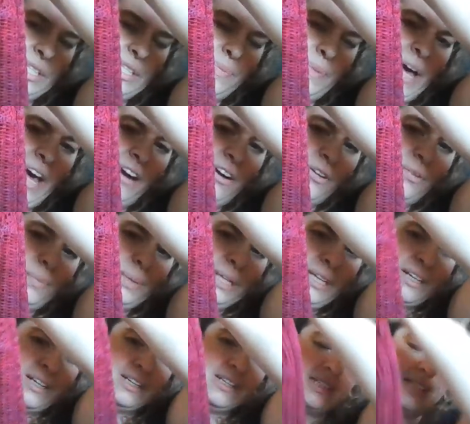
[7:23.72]
this pattern
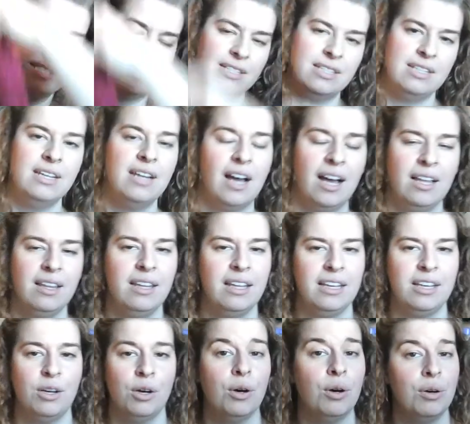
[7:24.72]
because not
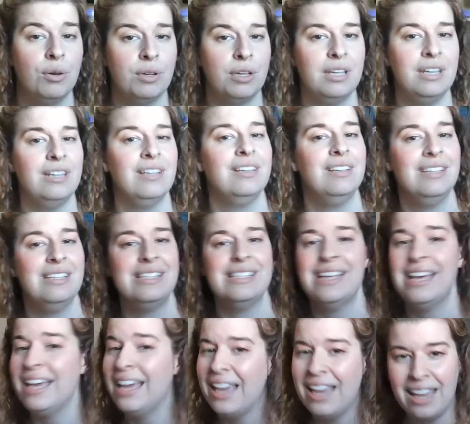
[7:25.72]
like Hohi needs
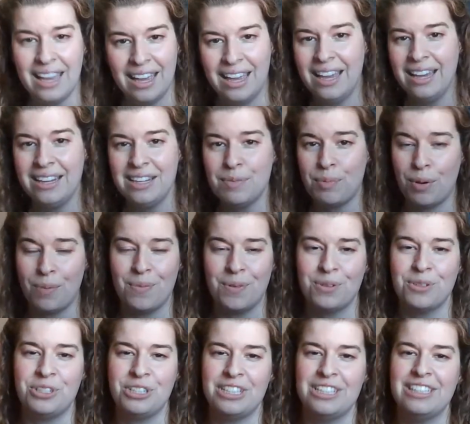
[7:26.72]
any
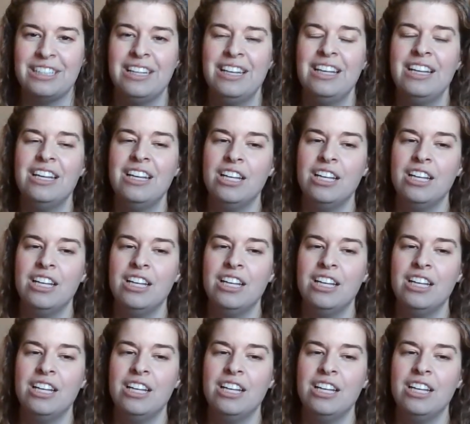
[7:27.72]
promotion.